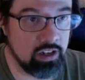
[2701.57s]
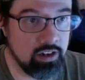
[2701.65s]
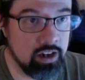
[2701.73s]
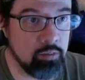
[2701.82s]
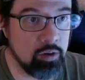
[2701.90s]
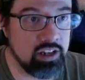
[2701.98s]

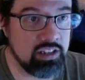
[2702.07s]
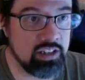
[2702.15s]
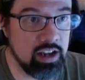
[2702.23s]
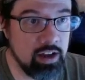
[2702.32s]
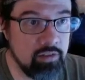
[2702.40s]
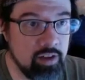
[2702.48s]
pricing
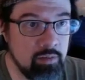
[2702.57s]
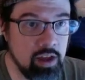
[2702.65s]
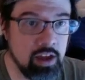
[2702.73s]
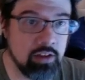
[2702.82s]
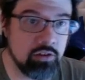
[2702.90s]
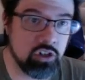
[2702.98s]
on them
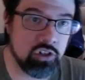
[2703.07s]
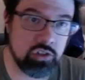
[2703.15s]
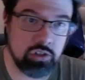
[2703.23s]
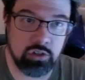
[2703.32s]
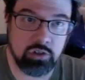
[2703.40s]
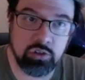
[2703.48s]
and just
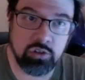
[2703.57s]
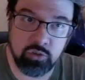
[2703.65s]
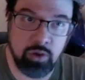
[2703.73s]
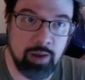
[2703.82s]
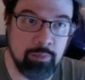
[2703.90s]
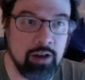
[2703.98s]

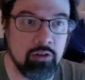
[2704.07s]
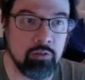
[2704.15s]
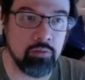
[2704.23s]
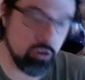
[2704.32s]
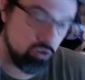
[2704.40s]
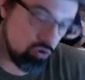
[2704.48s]
swap out and put
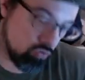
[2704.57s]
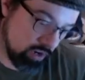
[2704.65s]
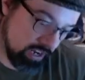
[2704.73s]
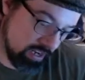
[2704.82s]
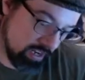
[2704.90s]
a new one in.